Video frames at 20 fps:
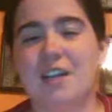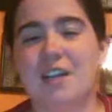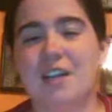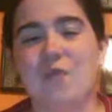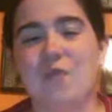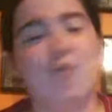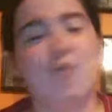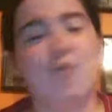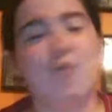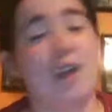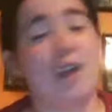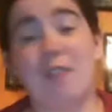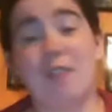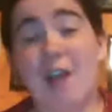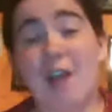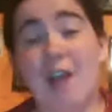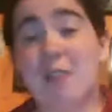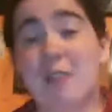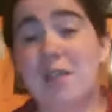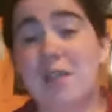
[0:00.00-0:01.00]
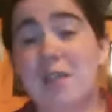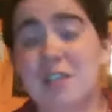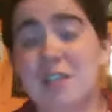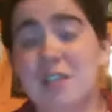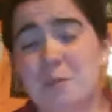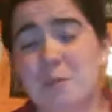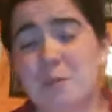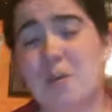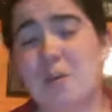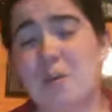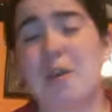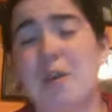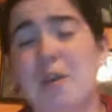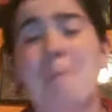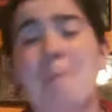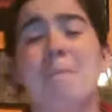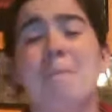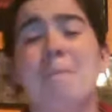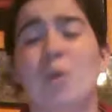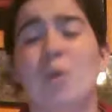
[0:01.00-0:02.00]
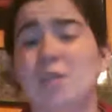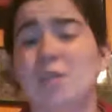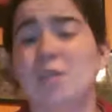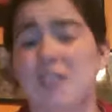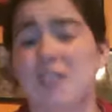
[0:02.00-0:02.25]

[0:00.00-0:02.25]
would I recommend this book? Most